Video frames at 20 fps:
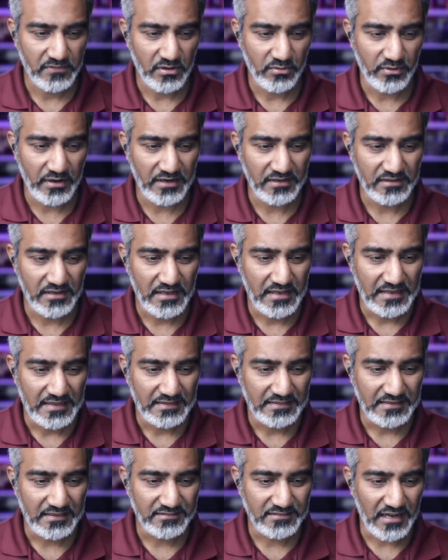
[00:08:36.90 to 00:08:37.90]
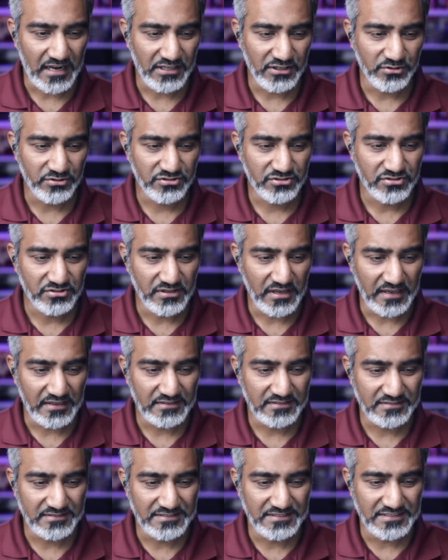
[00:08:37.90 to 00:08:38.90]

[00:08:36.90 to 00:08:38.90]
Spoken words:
right? This audio is